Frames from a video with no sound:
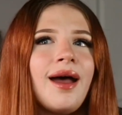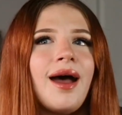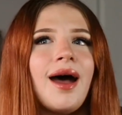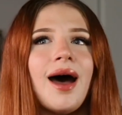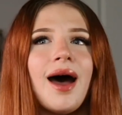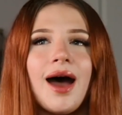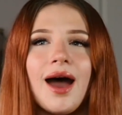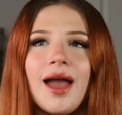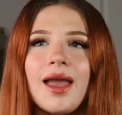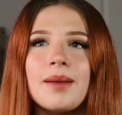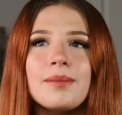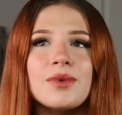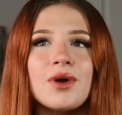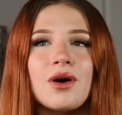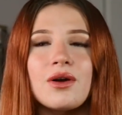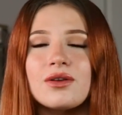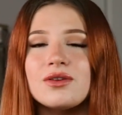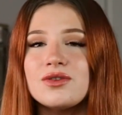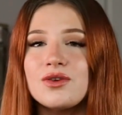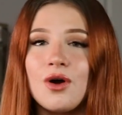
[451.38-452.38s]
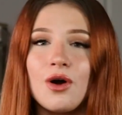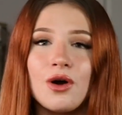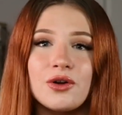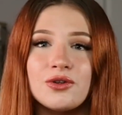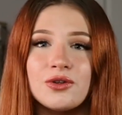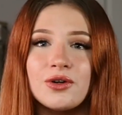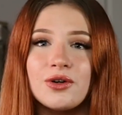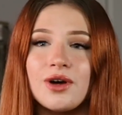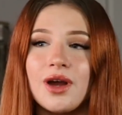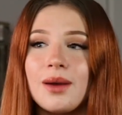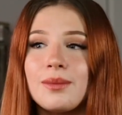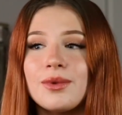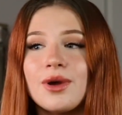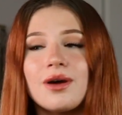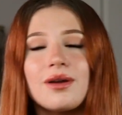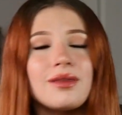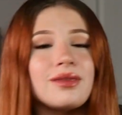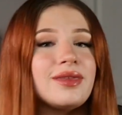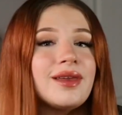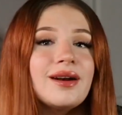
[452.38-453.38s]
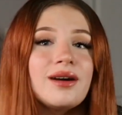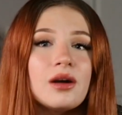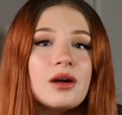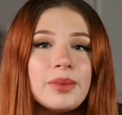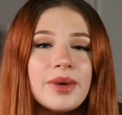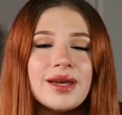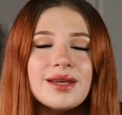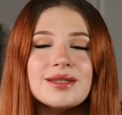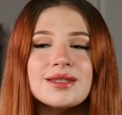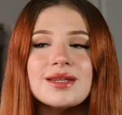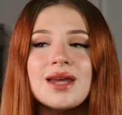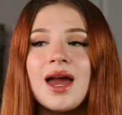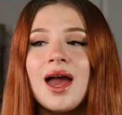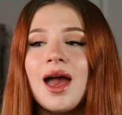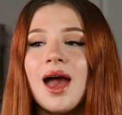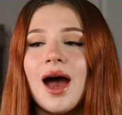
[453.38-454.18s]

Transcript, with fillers: I am not a doctor, I'm not a therapist.